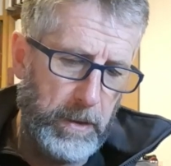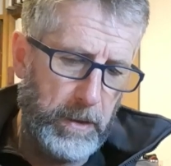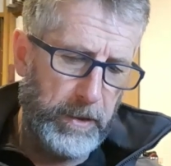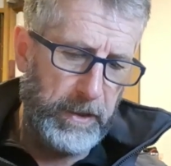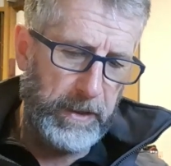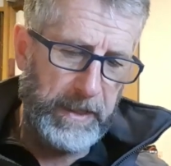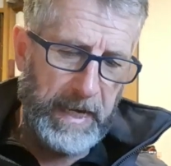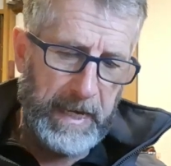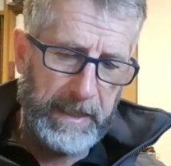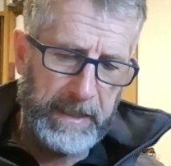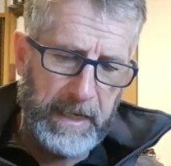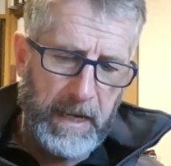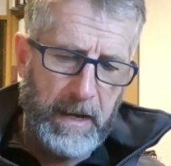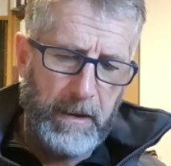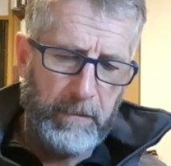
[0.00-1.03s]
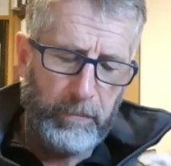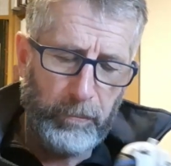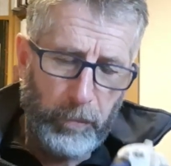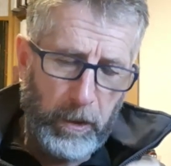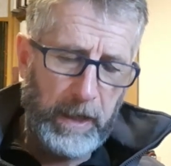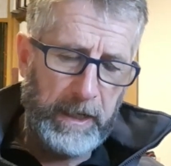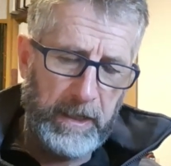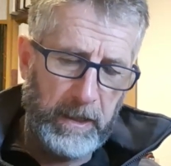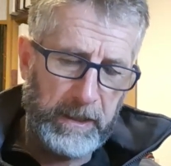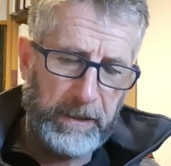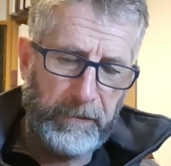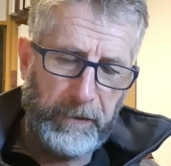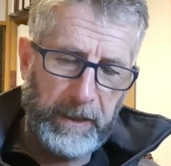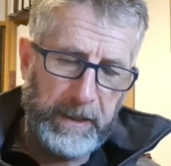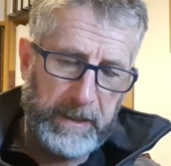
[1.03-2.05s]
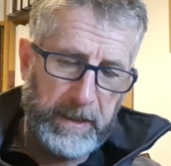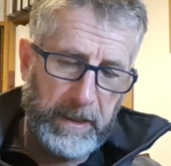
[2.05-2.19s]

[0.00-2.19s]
other than that, really nice fit.